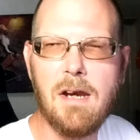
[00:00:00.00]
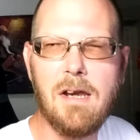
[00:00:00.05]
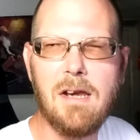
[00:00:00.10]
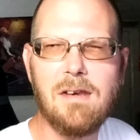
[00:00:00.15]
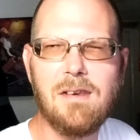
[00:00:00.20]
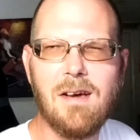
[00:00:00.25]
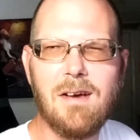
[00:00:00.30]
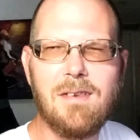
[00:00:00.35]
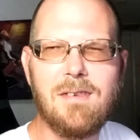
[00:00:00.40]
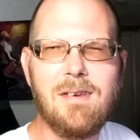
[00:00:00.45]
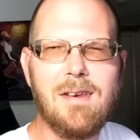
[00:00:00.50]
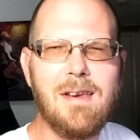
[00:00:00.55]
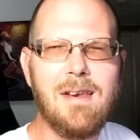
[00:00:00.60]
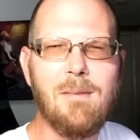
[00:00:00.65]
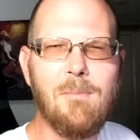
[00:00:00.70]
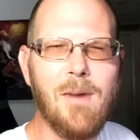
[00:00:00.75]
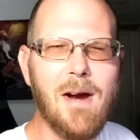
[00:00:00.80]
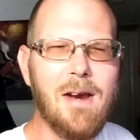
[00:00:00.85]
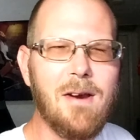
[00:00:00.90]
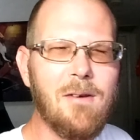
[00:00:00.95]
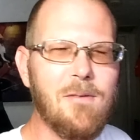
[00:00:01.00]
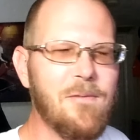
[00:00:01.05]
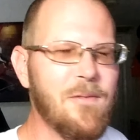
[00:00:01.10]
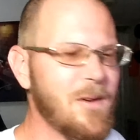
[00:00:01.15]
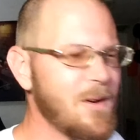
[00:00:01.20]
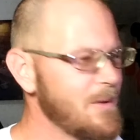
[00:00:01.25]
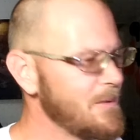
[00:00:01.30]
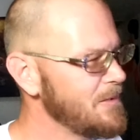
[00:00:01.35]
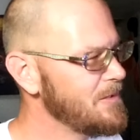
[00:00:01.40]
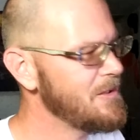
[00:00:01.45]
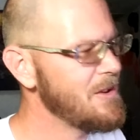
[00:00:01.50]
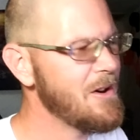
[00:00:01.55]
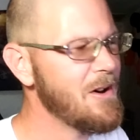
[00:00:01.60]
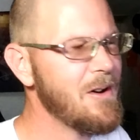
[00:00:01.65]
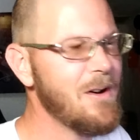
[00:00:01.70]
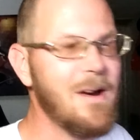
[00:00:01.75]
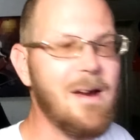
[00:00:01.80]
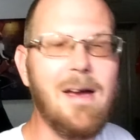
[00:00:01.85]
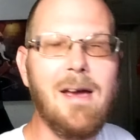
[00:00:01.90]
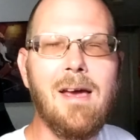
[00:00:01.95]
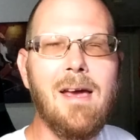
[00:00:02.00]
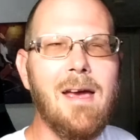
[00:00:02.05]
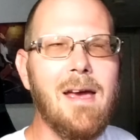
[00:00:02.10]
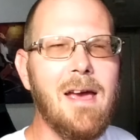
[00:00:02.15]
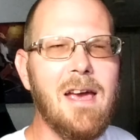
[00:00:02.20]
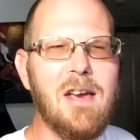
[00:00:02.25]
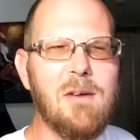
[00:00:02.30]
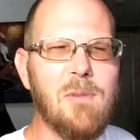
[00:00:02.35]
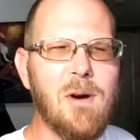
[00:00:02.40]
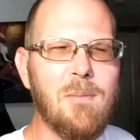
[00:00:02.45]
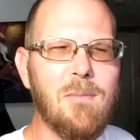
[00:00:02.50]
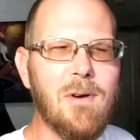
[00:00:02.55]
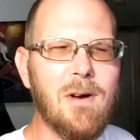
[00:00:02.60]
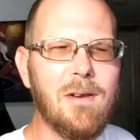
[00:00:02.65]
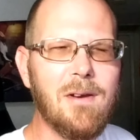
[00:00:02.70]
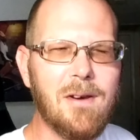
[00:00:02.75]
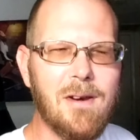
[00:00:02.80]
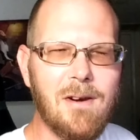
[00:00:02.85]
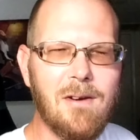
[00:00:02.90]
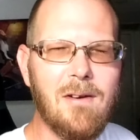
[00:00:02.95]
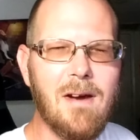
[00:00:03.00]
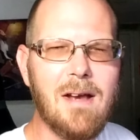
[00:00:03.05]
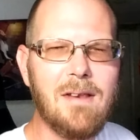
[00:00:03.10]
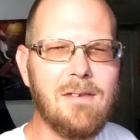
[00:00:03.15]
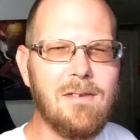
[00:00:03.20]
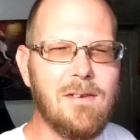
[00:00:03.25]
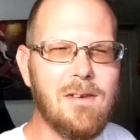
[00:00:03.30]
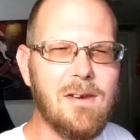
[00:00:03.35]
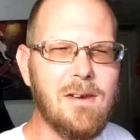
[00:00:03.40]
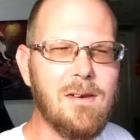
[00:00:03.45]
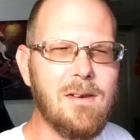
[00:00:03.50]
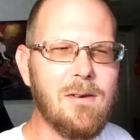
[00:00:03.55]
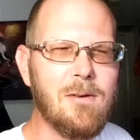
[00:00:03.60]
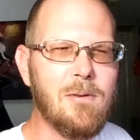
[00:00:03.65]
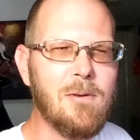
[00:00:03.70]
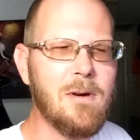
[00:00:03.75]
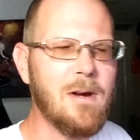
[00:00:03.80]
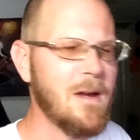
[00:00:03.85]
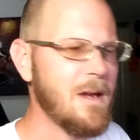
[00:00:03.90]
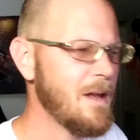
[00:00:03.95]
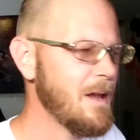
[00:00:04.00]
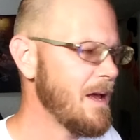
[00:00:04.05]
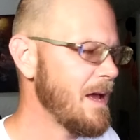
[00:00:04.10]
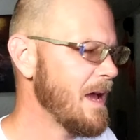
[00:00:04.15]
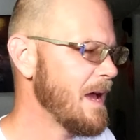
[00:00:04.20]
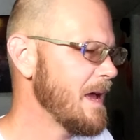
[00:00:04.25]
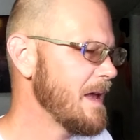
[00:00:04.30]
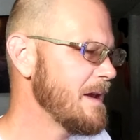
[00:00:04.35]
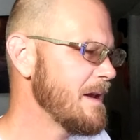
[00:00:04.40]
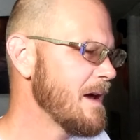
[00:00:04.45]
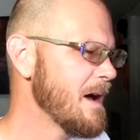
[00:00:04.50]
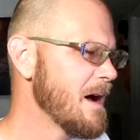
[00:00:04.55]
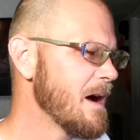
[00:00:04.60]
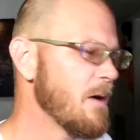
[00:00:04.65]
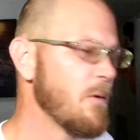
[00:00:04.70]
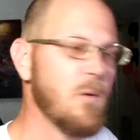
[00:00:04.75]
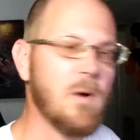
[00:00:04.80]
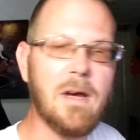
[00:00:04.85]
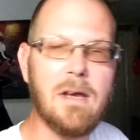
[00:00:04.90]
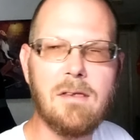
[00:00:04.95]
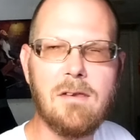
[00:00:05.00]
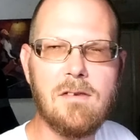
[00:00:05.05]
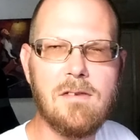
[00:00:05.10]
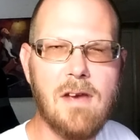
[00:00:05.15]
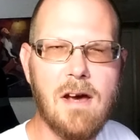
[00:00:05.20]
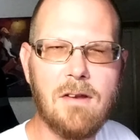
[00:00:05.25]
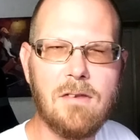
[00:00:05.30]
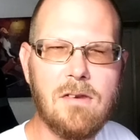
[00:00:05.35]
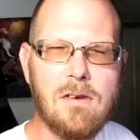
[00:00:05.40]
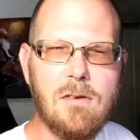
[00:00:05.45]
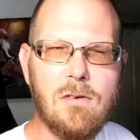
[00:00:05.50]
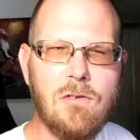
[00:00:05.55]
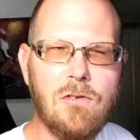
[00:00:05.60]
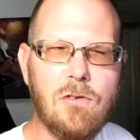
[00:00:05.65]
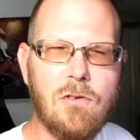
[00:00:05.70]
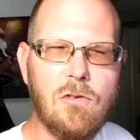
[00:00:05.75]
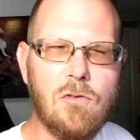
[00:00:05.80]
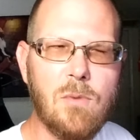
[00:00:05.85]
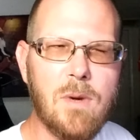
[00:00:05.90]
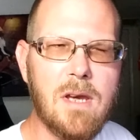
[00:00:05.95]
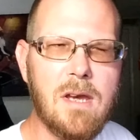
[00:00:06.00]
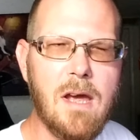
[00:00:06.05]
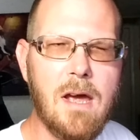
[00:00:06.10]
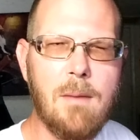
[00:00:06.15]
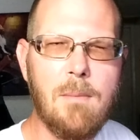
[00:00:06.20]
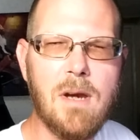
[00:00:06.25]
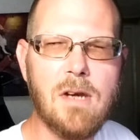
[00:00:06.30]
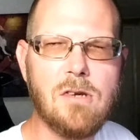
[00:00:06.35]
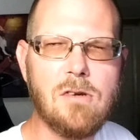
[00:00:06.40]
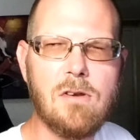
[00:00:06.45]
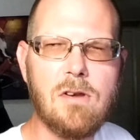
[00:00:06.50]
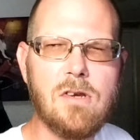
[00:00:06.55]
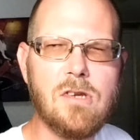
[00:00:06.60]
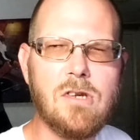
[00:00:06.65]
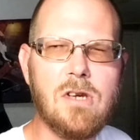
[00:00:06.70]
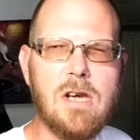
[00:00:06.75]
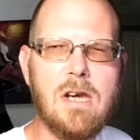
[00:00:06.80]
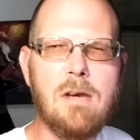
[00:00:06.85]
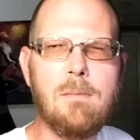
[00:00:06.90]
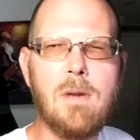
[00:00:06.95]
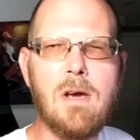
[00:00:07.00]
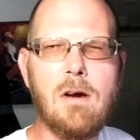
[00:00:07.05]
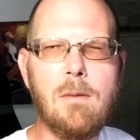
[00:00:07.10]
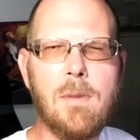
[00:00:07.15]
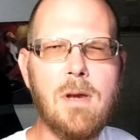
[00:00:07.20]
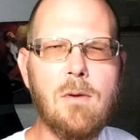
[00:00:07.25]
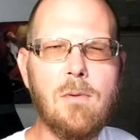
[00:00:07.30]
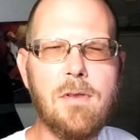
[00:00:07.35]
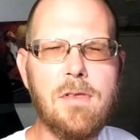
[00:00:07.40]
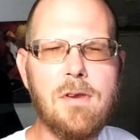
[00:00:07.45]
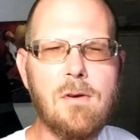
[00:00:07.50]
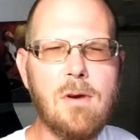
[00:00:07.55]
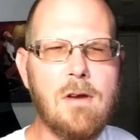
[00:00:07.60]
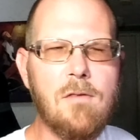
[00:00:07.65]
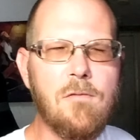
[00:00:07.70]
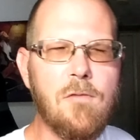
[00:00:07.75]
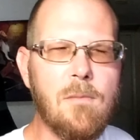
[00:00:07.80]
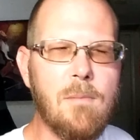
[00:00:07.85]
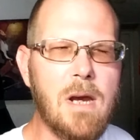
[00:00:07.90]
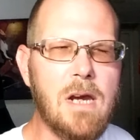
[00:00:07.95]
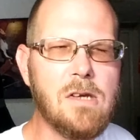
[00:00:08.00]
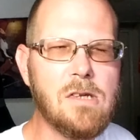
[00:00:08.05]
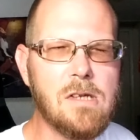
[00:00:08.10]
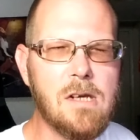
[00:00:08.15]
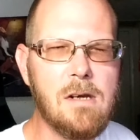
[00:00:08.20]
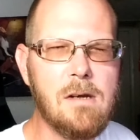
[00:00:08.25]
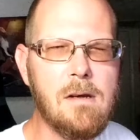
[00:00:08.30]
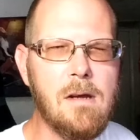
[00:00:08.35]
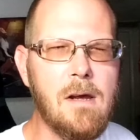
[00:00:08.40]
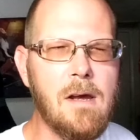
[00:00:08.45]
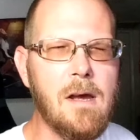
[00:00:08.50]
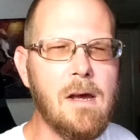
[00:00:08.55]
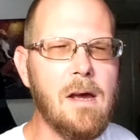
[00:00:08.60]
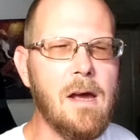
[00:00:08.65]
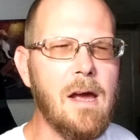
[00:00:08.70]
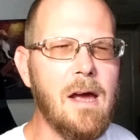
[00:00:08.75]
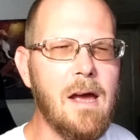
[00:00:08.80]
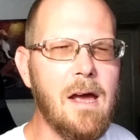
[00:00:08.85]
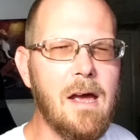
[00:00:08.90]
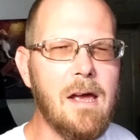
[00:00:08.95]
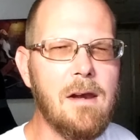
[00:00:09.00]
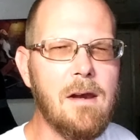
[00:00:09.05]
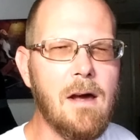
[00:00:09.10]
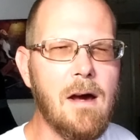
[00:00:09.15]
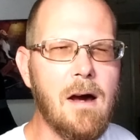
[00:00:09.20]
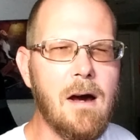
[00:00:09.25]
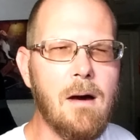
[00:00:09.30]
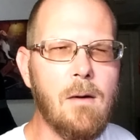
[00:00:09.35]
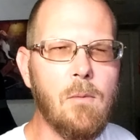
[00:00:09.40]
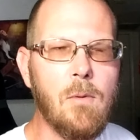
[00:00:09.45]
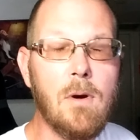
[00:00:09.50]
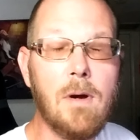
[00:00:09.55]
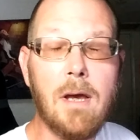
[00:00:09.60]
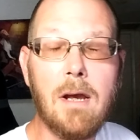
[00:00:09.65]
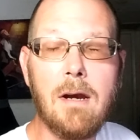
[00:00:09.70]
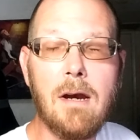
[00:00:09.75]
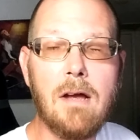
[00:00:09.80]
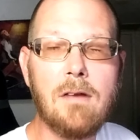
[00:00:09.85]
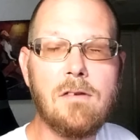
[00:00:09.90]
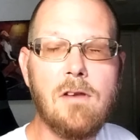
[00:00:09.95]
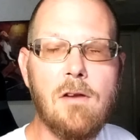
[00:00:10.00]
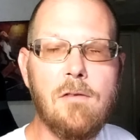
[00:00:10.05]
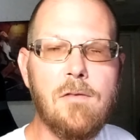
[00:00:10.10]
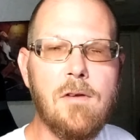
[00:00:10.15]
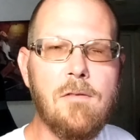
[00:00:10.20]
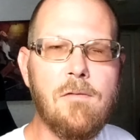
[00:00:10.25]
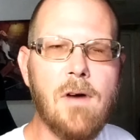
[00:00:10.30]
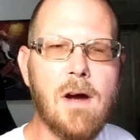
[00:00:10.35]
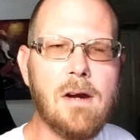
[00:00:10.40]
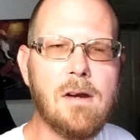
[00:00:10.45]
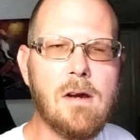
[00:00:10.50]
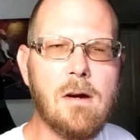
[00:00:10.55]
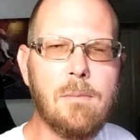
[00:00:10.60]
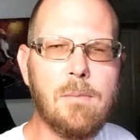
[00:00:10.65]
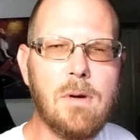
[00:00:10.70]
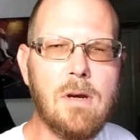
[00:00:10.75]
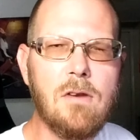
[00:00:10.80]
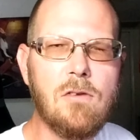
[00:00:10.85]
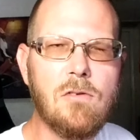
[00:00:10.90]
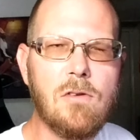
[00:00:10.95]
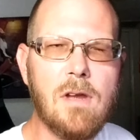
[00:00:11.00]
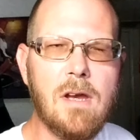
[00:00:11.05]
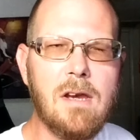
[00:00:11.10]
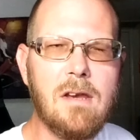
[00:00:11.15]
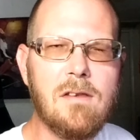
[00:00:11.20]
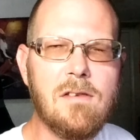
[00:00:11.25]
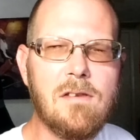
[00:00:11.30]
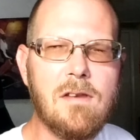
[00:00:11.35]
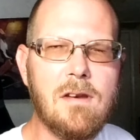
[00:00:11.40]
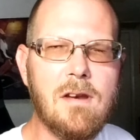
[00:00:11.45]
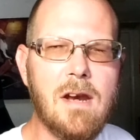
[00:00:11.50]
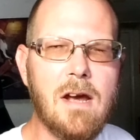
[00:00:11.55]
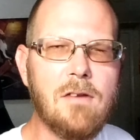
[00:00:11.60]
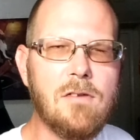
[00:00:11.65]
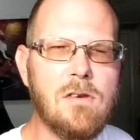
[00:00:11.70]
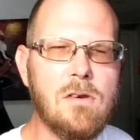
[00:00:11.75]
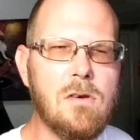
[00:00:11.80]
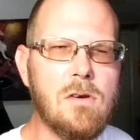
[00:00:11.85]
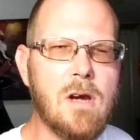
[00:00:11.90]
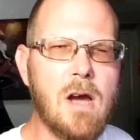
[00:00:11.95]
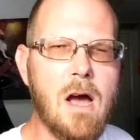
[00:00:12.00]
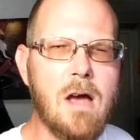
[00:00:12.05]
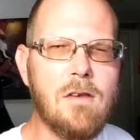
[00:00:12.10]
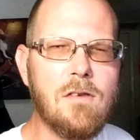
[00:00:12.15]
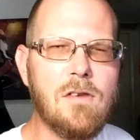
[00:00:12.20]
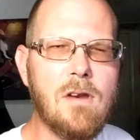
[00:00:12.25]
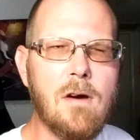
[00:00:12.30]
He does need a microphone. So, hey, my brother, congrats to you. And we'll get this out to you as soon as we can. Make sure that you email me with your information and we'll get it out to the Fifine company so they can send it out to you guys.